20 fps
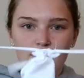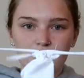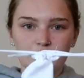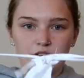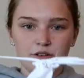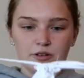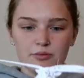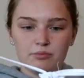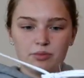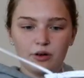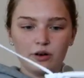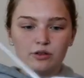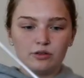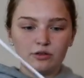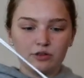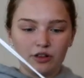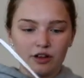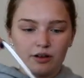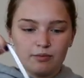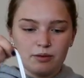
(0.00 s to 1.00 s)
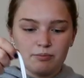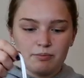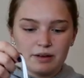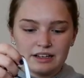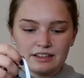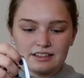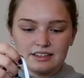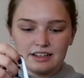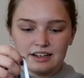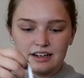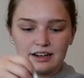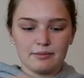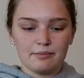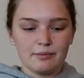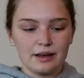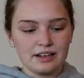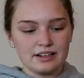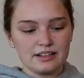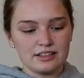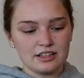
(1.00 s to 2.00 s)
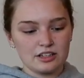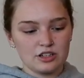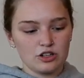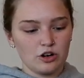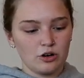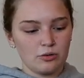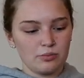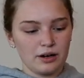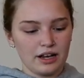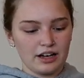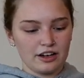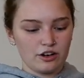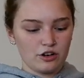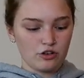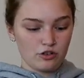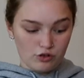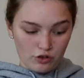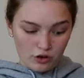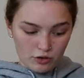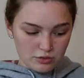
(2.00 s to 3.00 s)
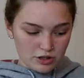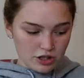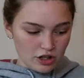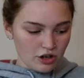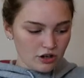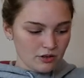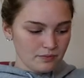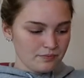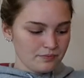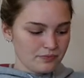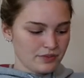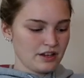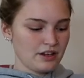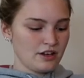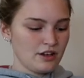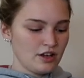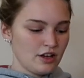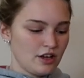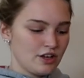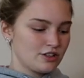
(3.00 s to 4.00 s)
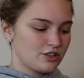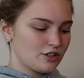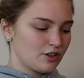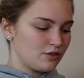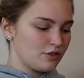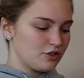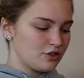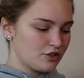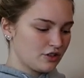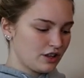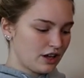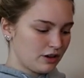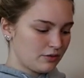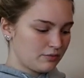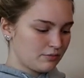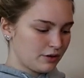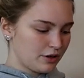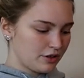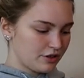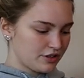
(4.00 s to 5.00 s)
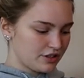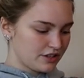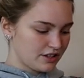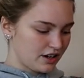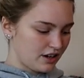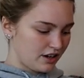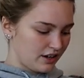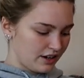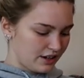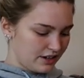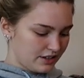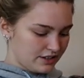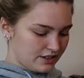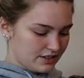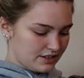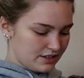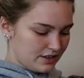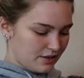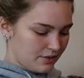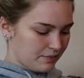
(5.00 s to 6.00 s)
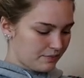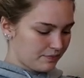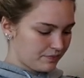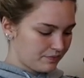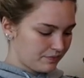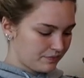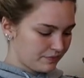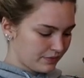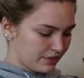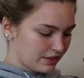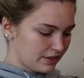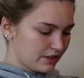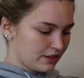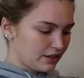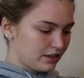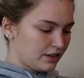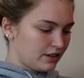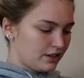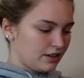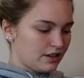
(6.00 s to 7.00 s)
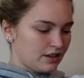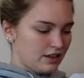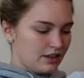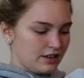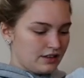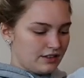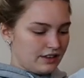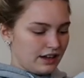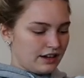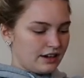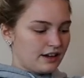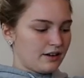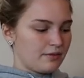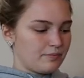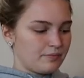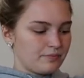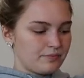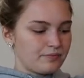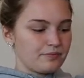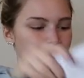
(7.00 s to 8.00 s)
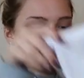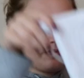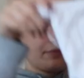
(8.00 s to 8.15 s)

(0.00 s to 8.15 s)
you can pull them, and basically it makes the top like a crop top. So if you do that on both sides, then